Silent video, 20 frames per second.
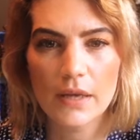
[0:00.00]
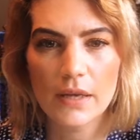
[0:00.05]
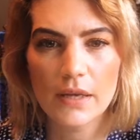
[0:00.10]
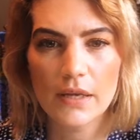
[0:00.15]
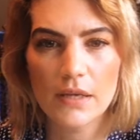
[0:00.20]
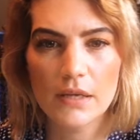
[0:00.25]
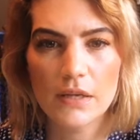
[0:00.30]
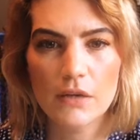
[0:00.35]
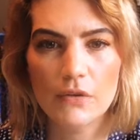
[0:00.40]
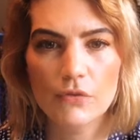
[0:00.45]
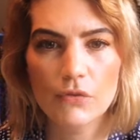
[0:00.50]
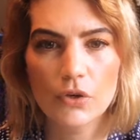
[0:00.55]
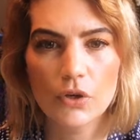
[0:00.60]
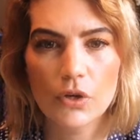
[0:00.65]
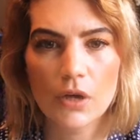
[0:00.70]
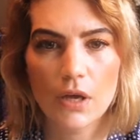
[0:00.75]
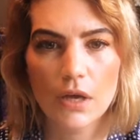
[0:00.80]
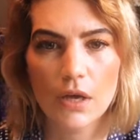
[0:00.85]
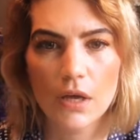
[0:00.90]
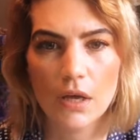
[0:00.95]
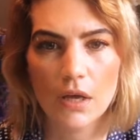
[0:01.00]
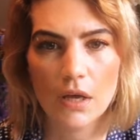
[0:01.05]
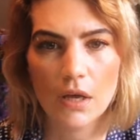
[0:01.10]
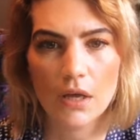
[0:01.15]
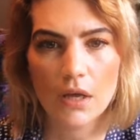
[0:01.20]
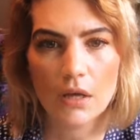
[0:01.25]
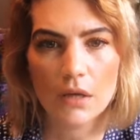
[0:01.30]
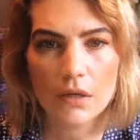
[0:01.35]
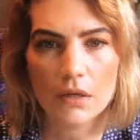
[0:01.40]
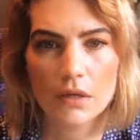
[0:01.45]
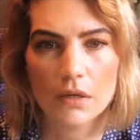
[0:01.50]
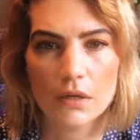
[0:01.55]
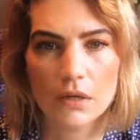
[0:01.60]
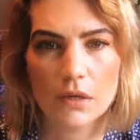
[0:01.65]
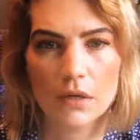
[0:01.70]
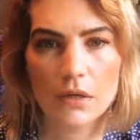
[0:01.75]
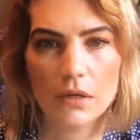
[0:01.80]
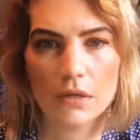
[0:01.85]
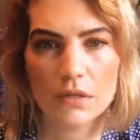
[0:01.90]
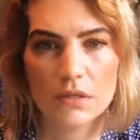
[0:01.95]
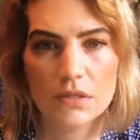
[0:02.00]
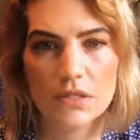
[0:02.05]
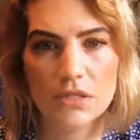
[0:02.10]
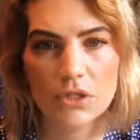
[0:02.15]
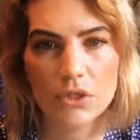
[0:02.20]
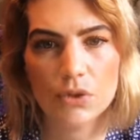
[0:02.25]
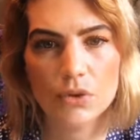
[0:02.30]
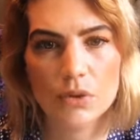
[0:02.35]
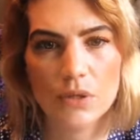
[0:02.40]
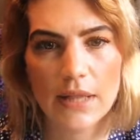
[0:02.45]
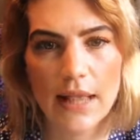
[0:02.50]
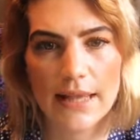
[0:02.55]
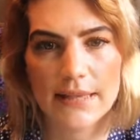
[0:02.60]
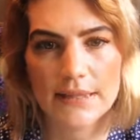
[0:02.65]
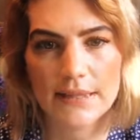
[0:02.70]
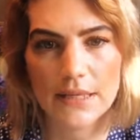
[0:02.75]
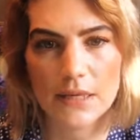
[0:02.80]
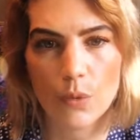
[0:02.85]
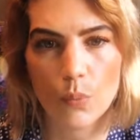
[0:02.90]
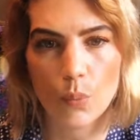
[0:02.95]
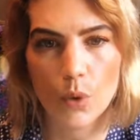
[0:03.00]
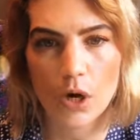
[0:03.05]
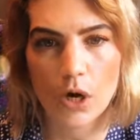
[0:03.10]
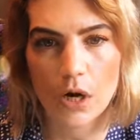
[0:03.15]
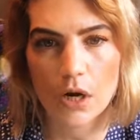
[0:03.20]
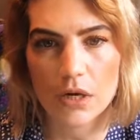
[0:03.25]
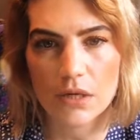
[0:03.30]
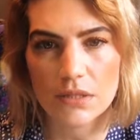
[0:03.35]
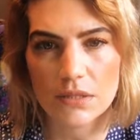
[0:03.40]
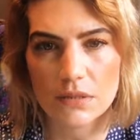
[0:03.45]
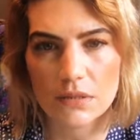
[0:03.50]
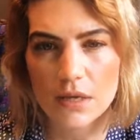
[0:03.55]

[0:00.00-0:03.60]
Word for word: If you're gonna do cleansing work,